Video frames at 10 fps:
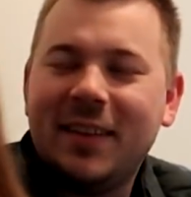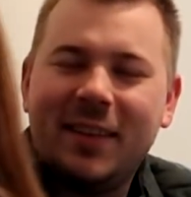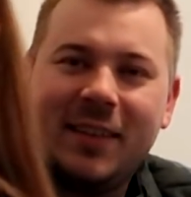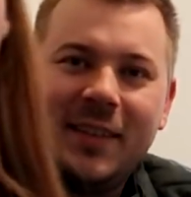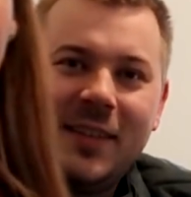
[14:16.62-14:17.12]

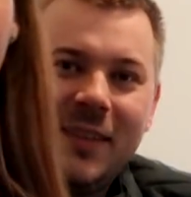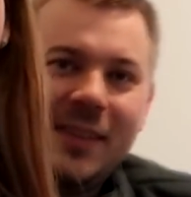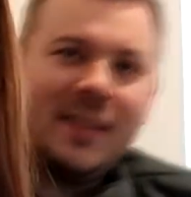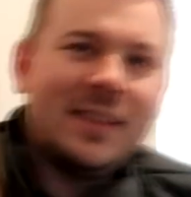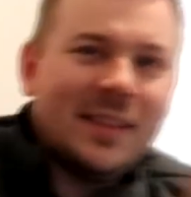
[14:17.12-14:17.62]

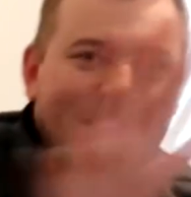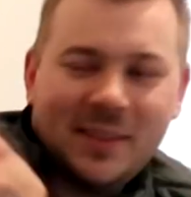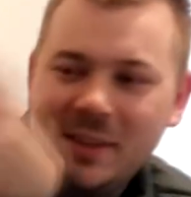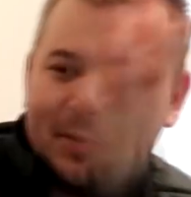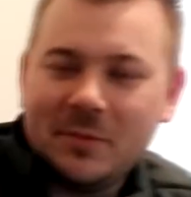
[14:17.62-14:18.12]

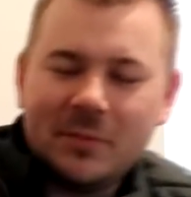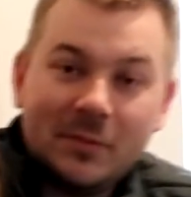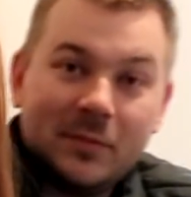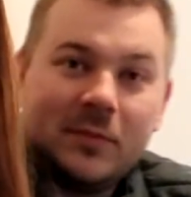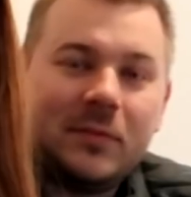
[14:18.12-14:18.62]

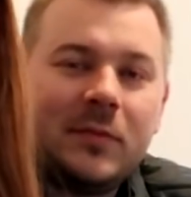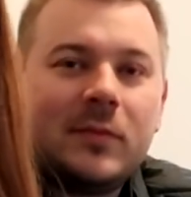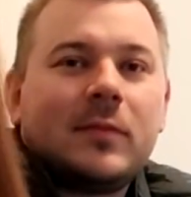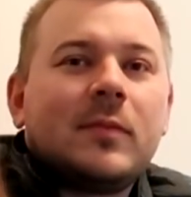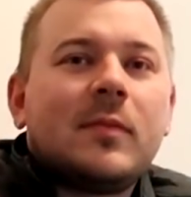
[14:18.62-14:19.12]

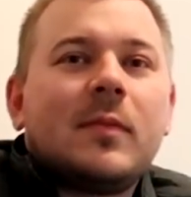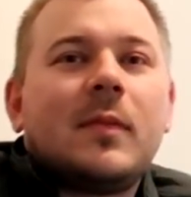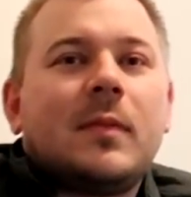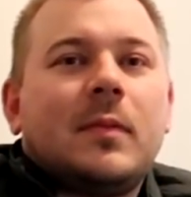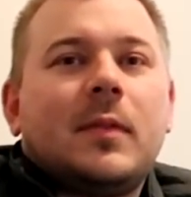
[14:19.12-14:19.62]

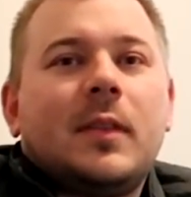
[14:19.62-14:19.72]
This person isn't speaking.